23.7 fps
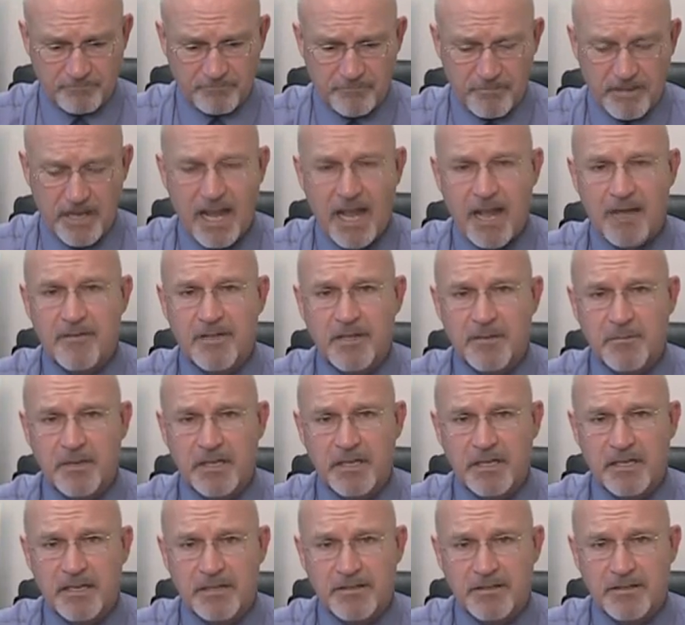having been
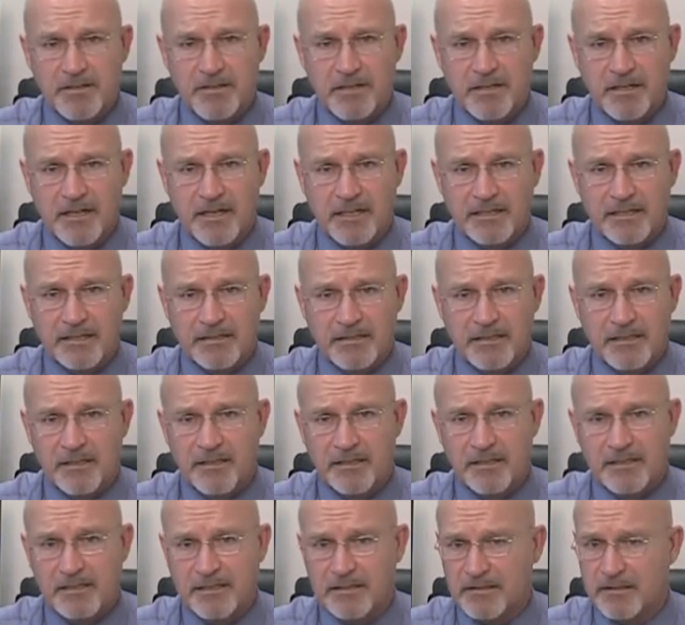an attorney, I can tell
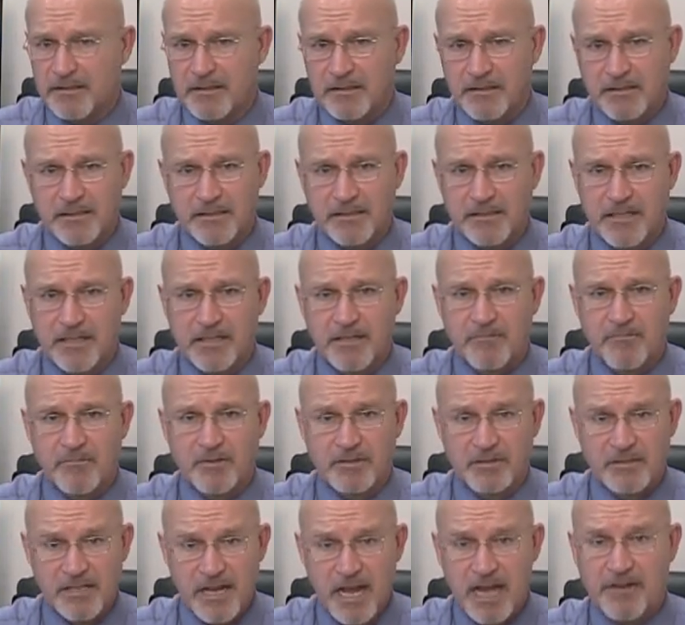you that this addendum
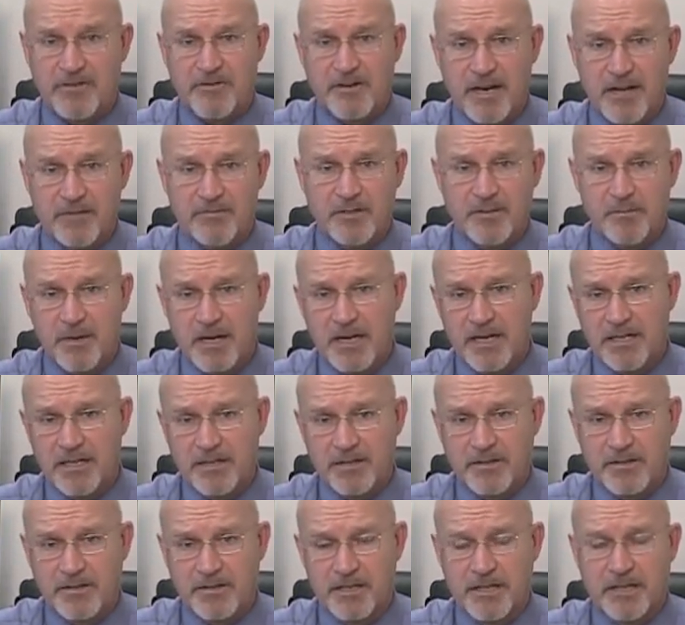was not drafted by an
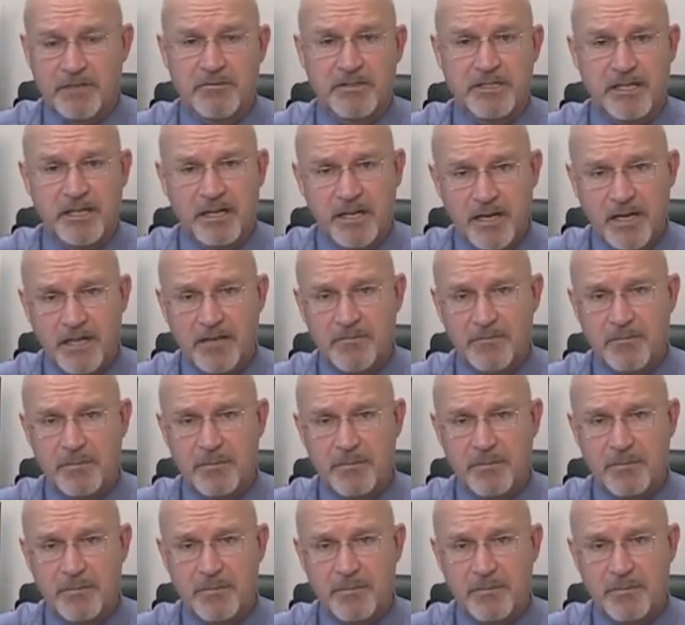attorney. It was a cut and